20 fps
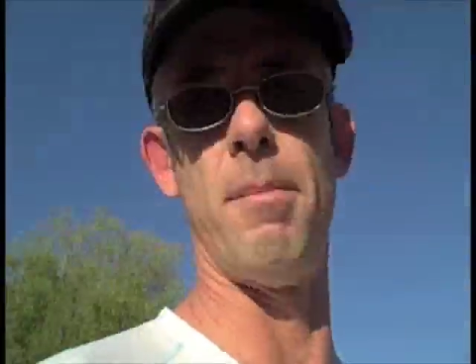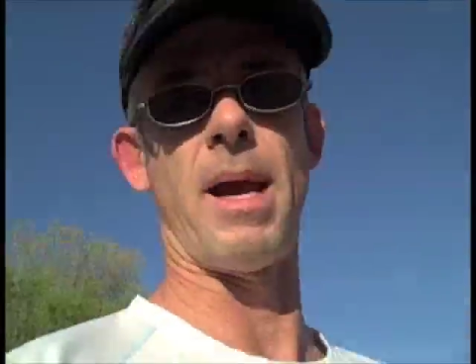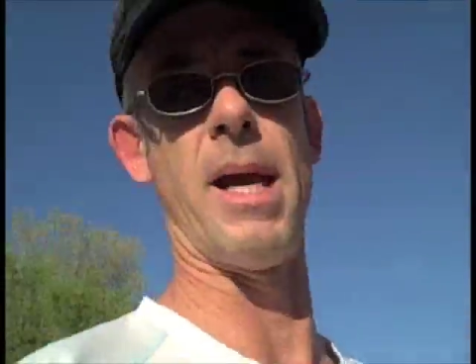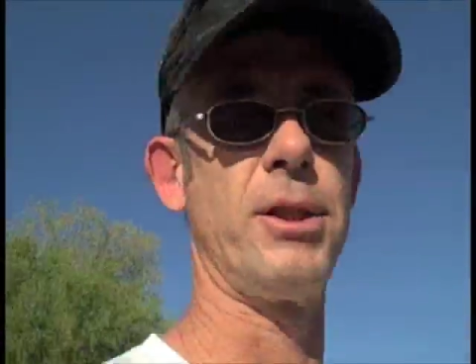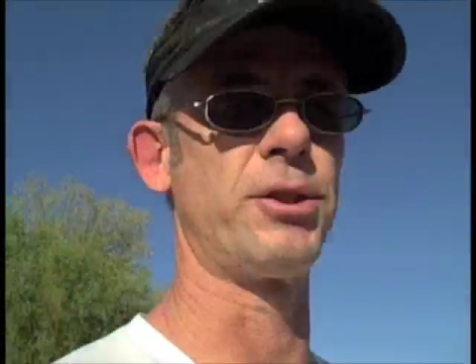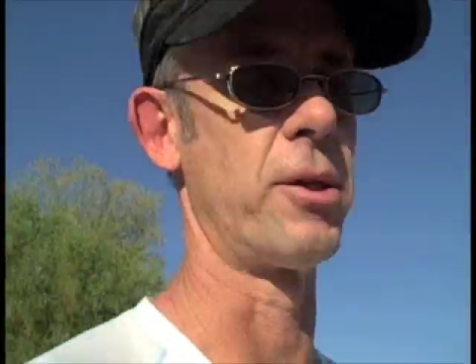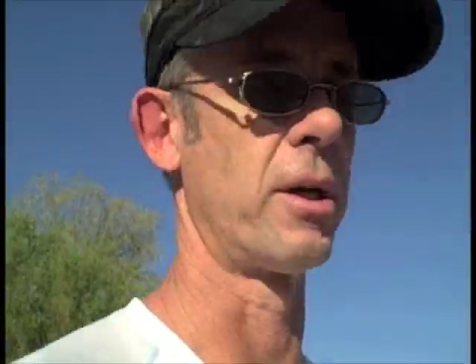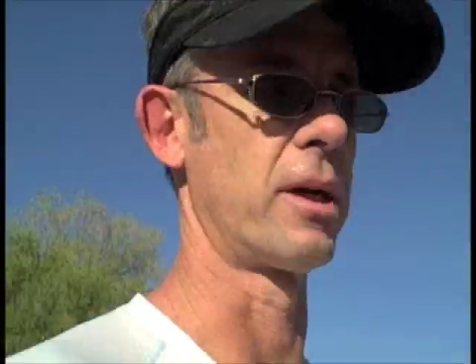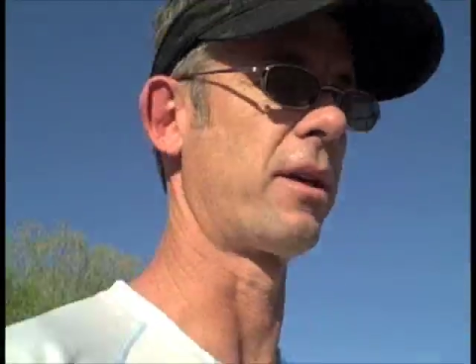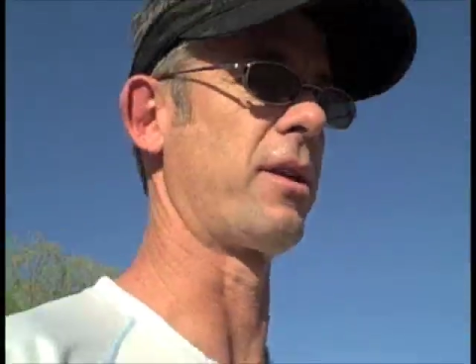
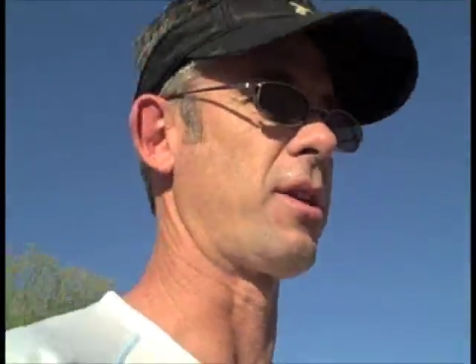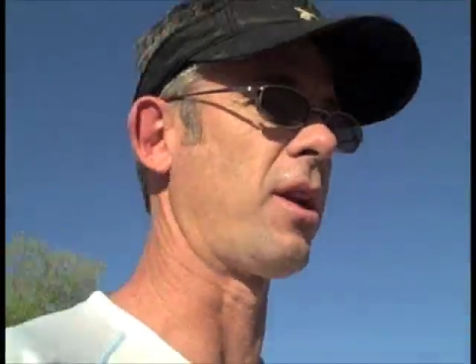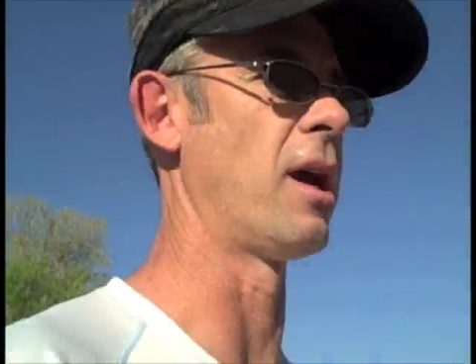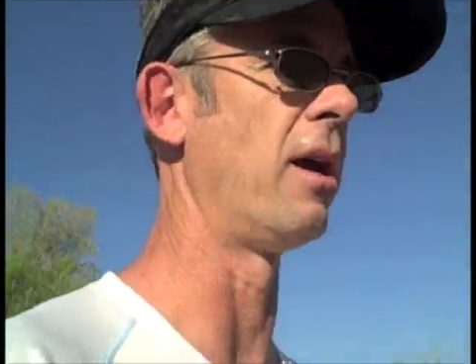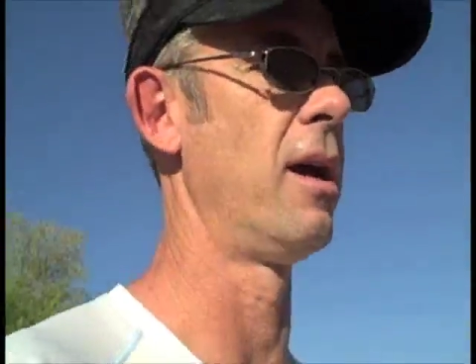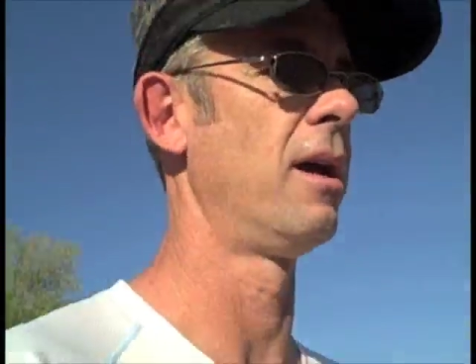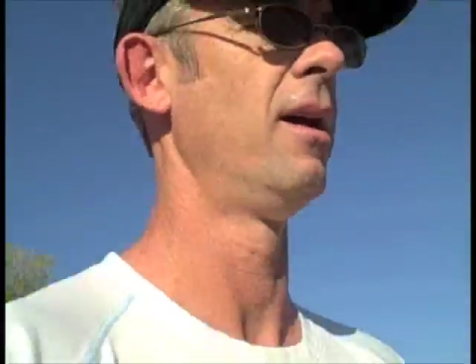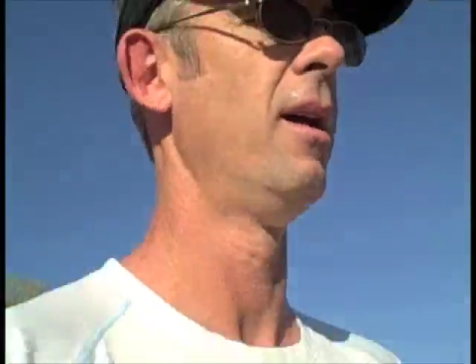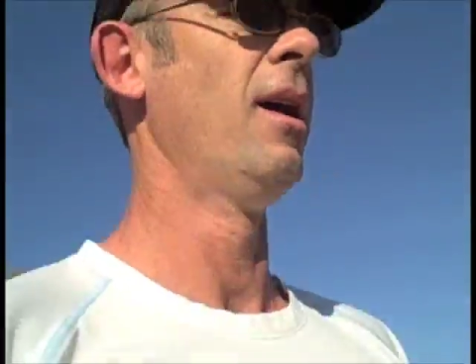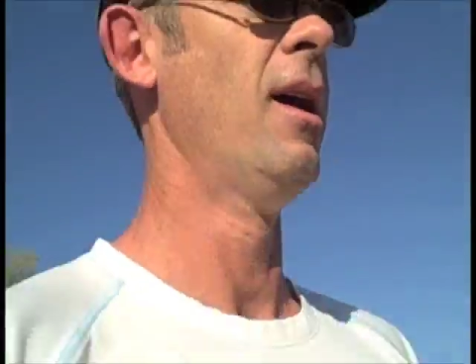Matrix,
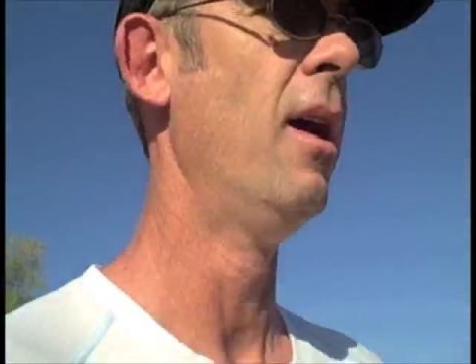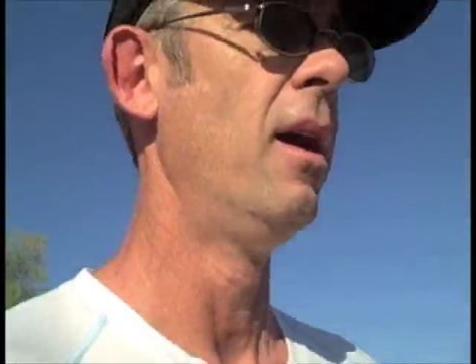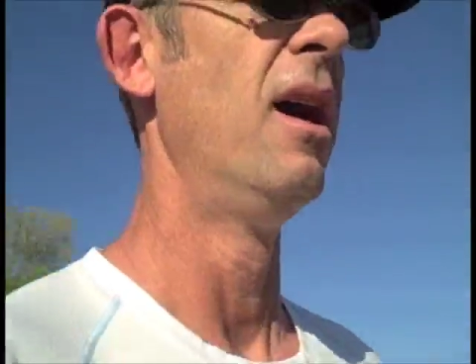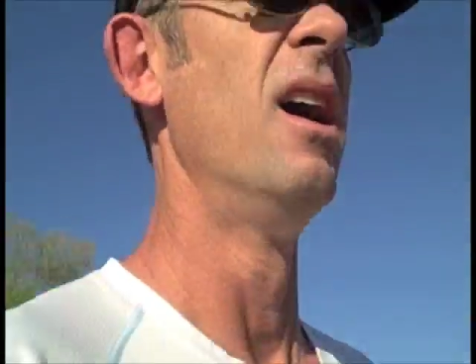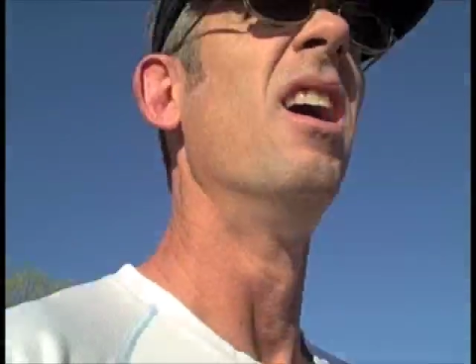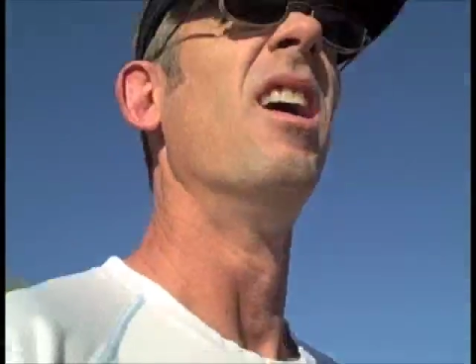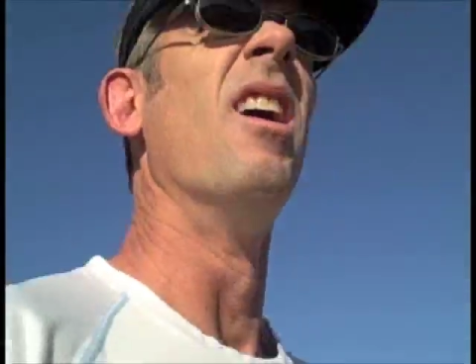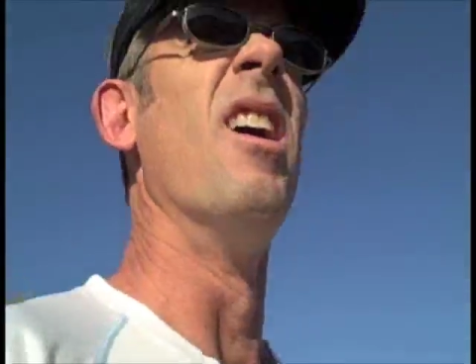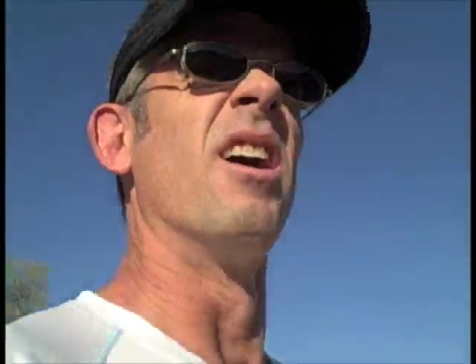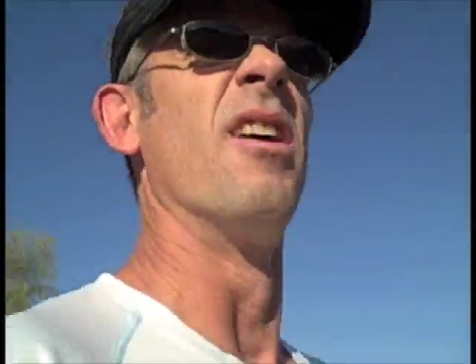
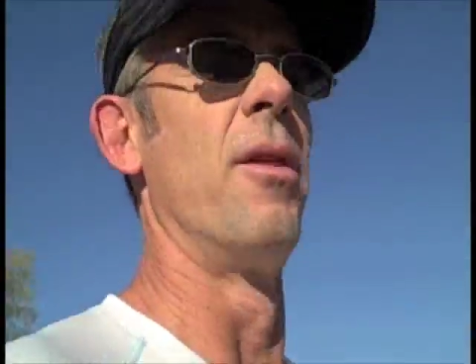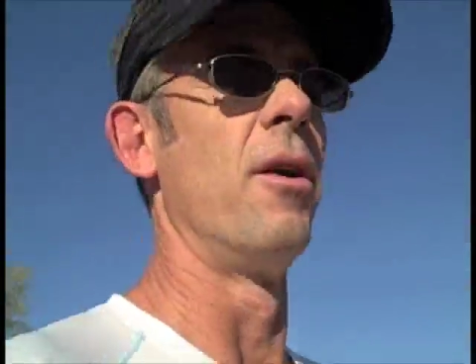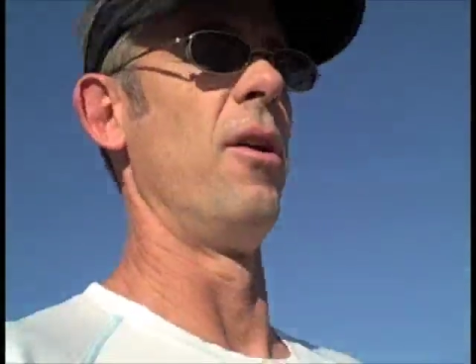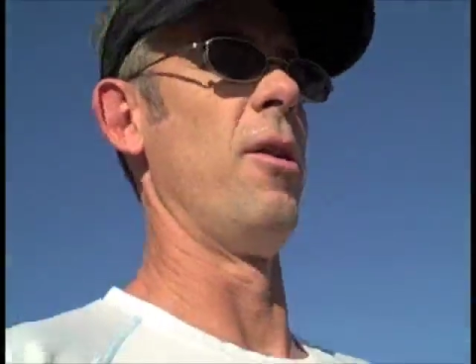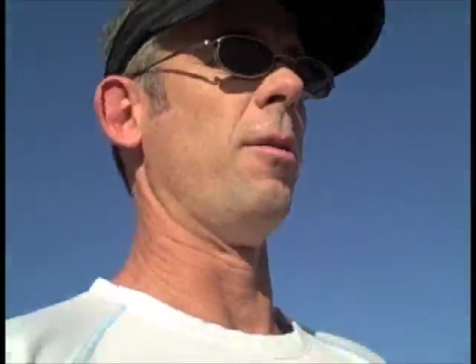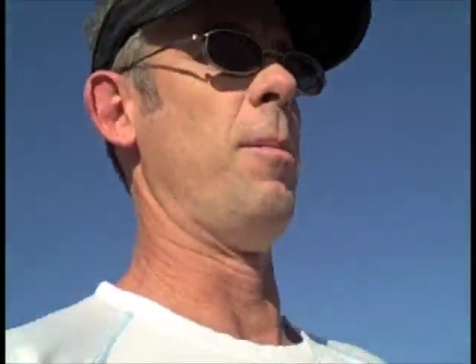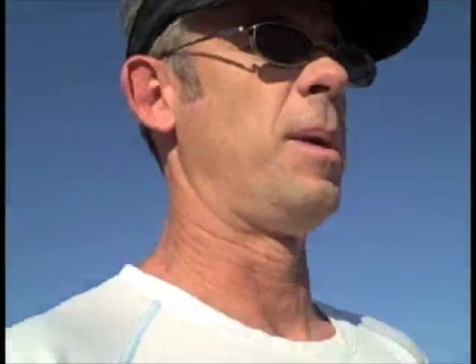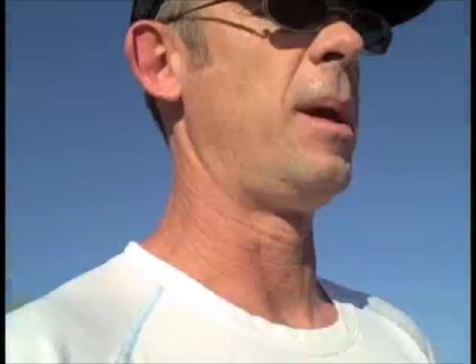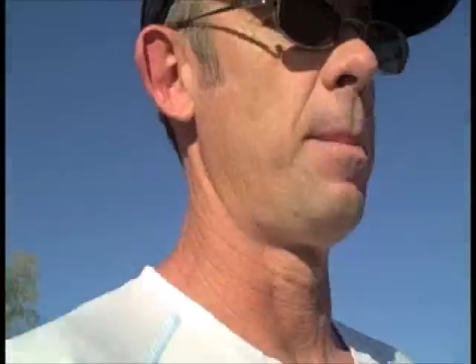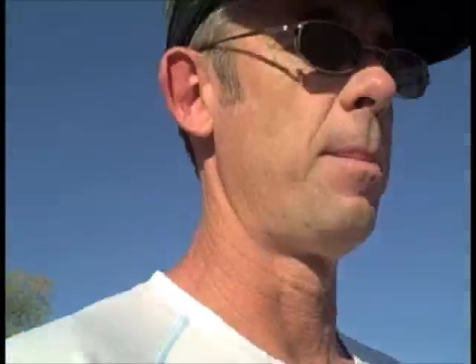
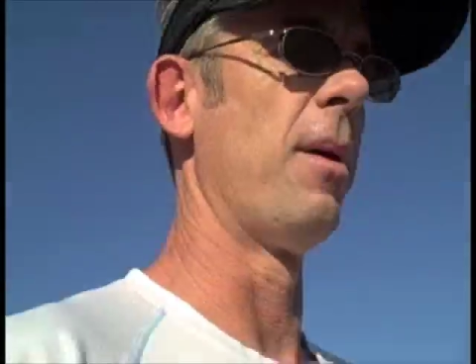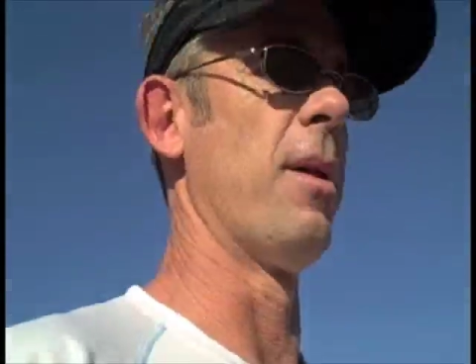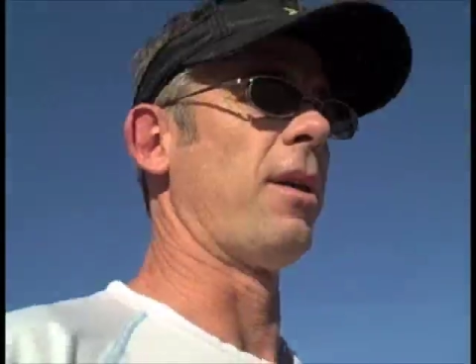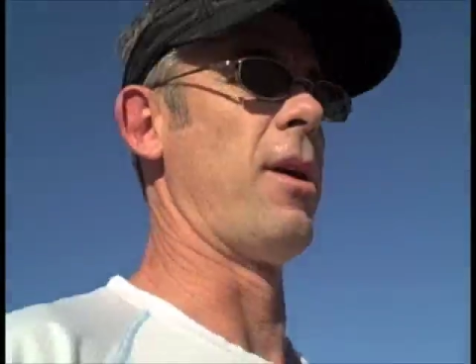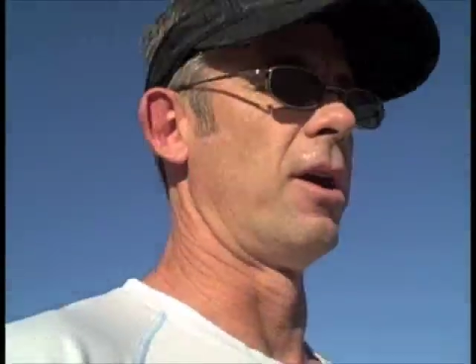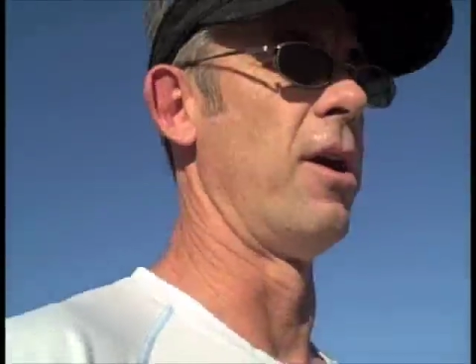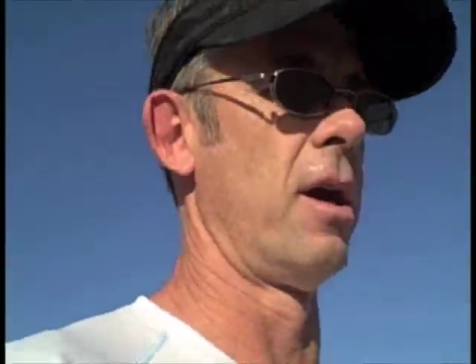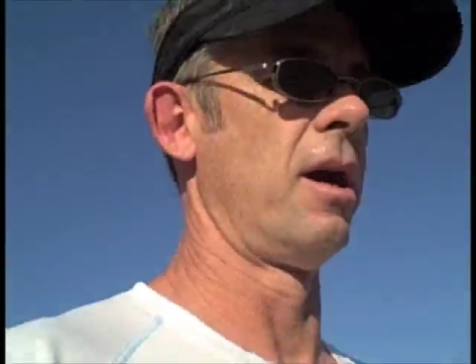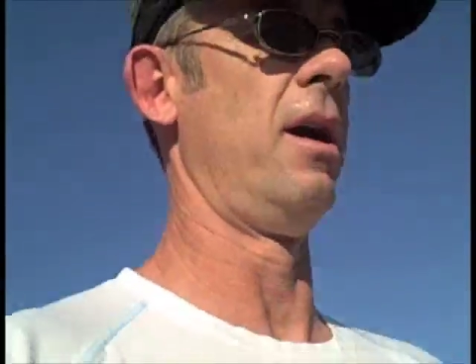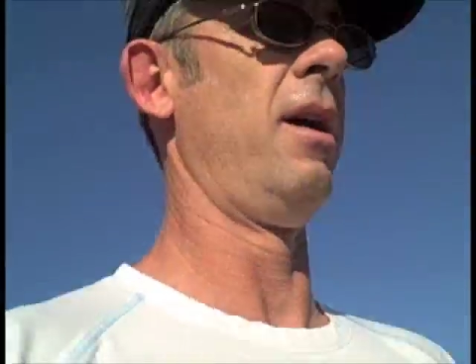they're the people
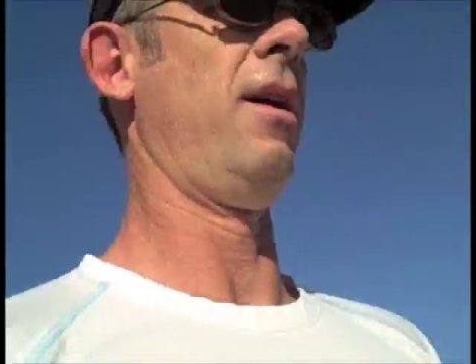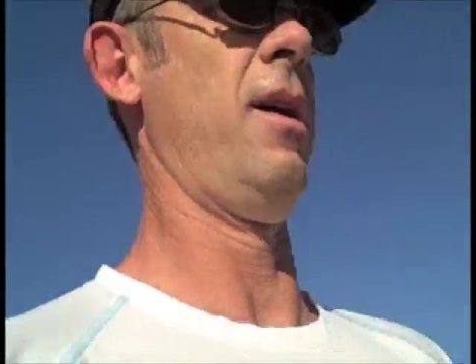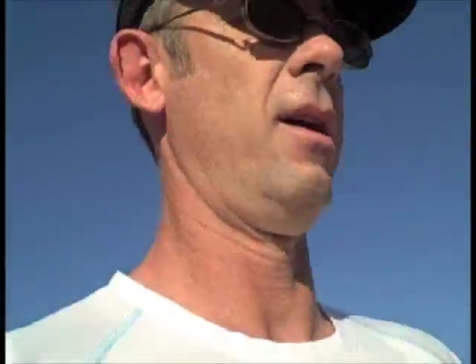that are